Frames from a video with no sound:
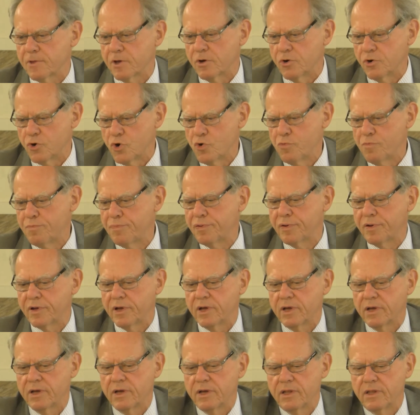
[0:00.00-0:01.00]
group,
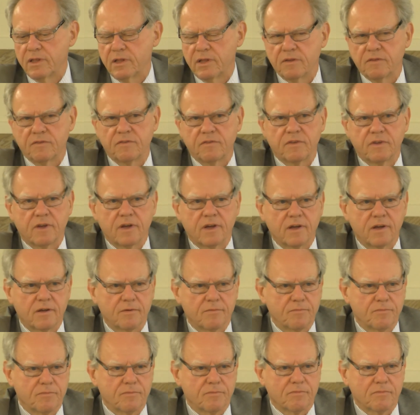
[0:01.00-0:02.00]
in this
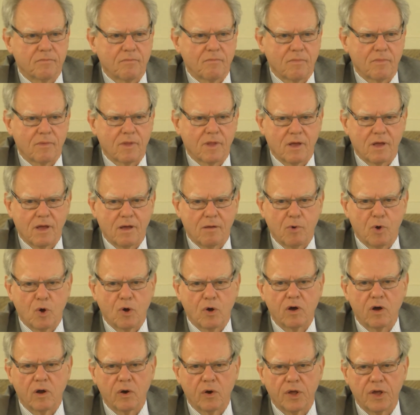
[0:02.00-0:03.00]

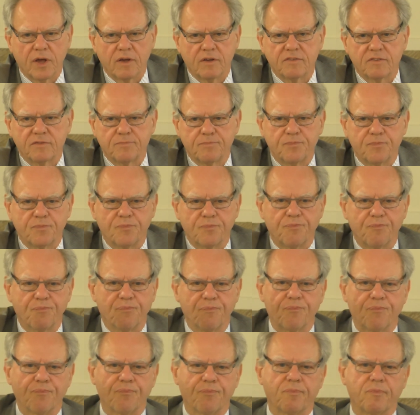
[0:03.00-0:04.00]
among colleagues,
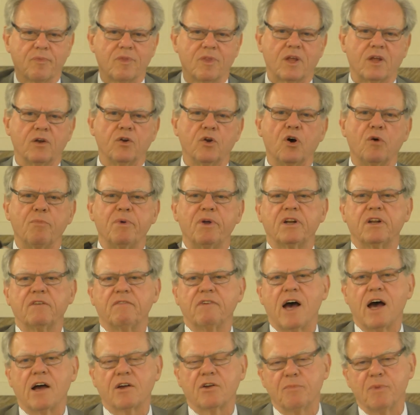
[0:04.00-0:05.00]
the normative
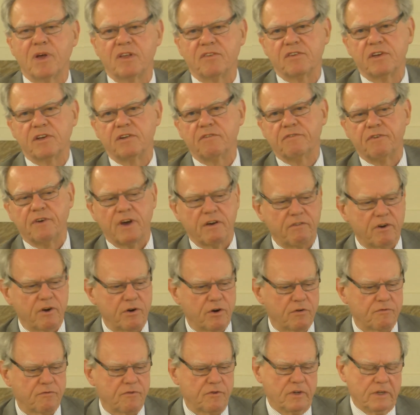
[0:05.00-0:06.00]
arguments in
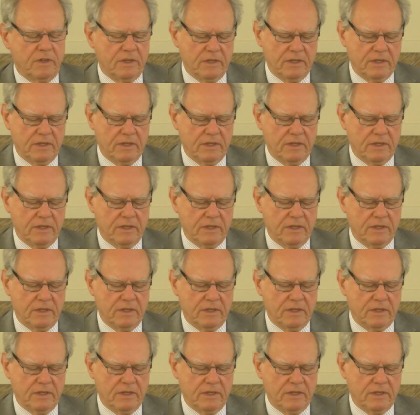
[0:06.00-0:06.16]
favor of